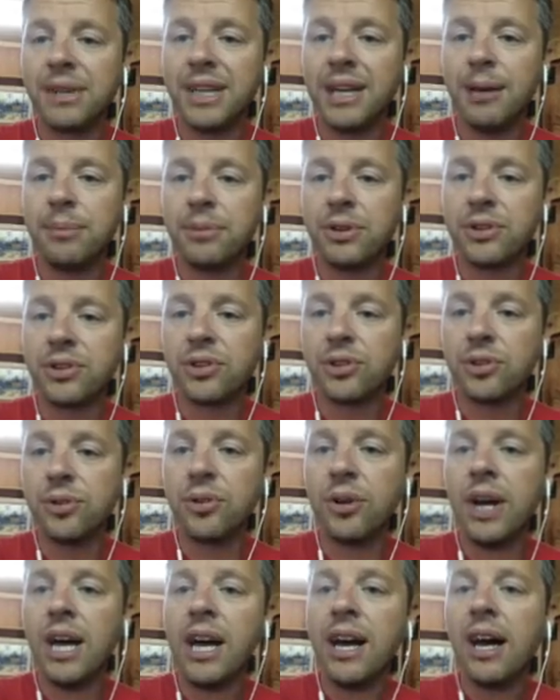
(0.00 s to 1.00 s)
be able
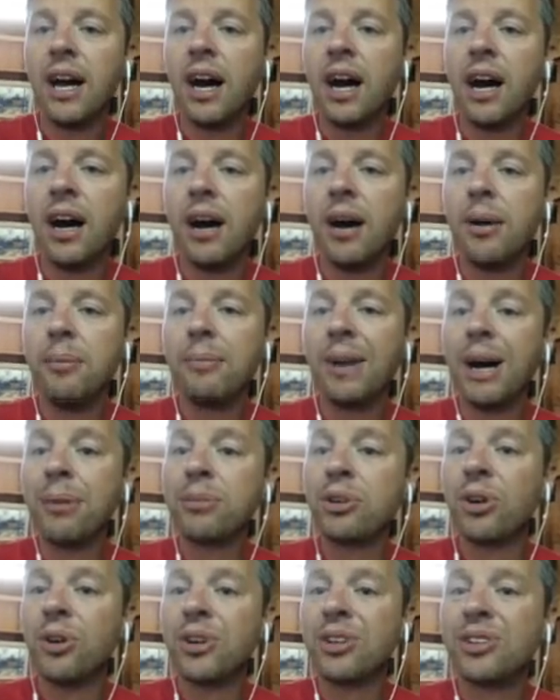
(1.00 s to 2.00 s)
to. Um,
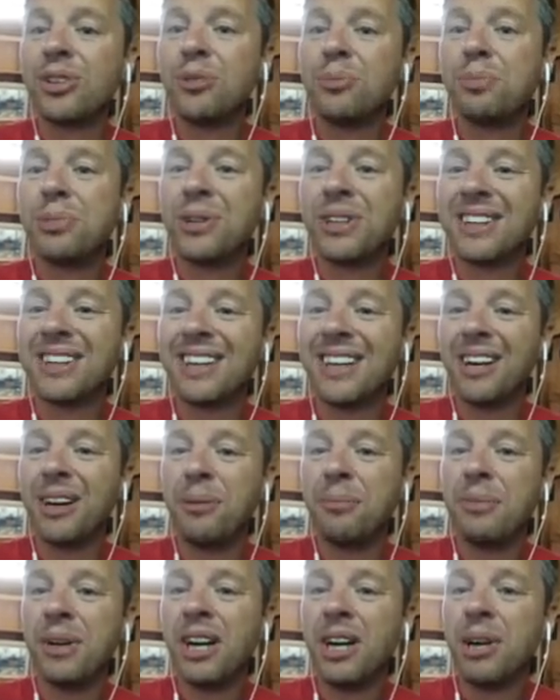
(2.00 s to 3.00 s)
I'm going to put them